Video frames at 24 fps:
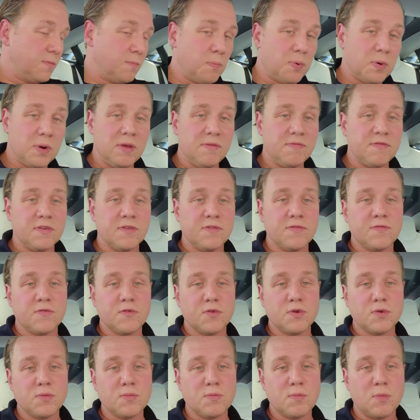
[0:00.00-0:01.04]
breathing
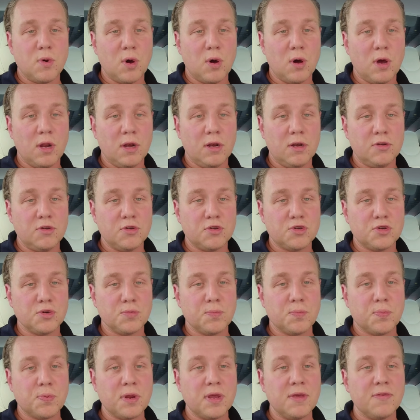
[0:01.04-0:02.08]
through you
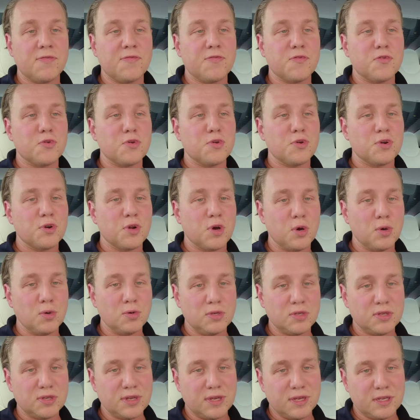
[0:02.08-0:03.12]
should breathe through your
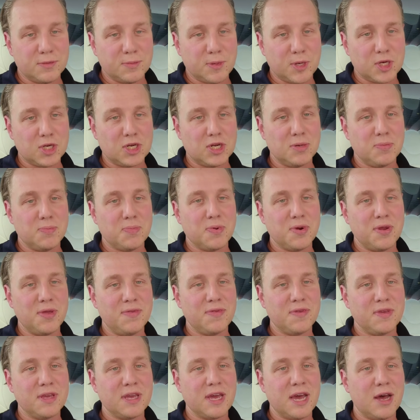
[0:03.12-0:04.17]
nose, especially
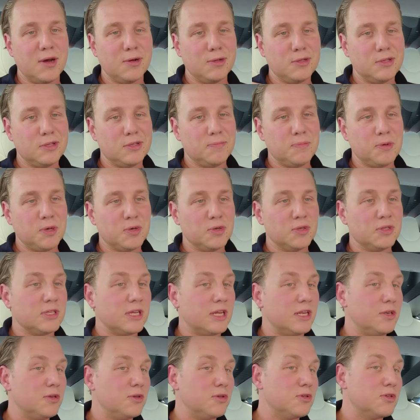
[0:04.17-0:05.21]
breathing out, because
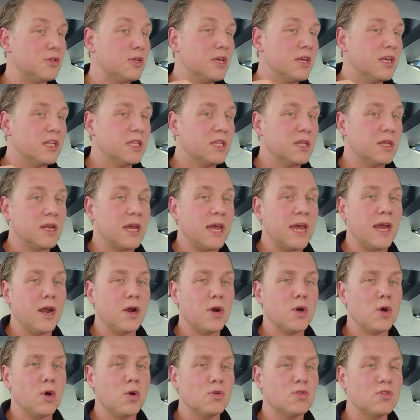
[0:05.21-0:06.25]
then the air
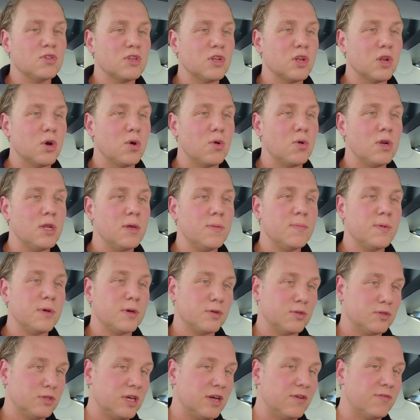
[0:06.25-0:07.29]
goes slowly,
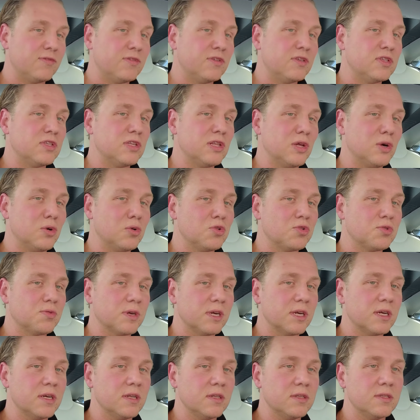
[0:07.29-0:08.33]
because you have this slow
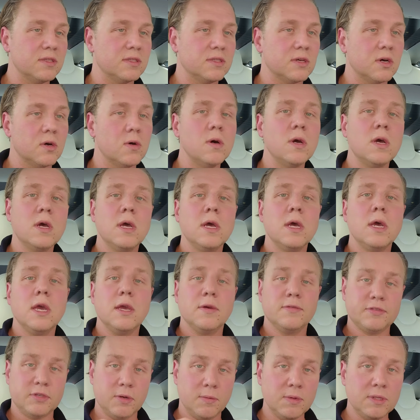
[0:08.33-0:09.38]
trickle. And so
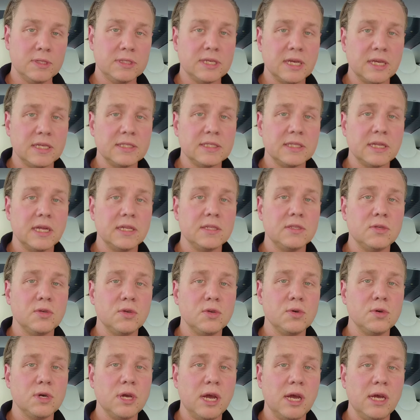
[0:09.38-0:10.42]
if someone says that to
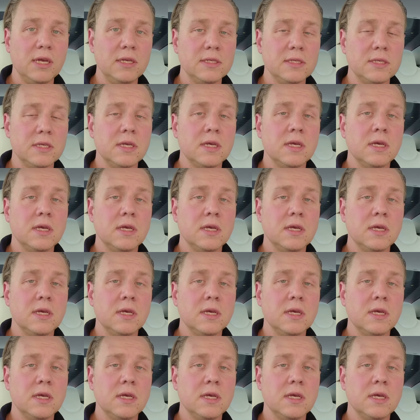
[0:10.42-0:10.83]
you guys,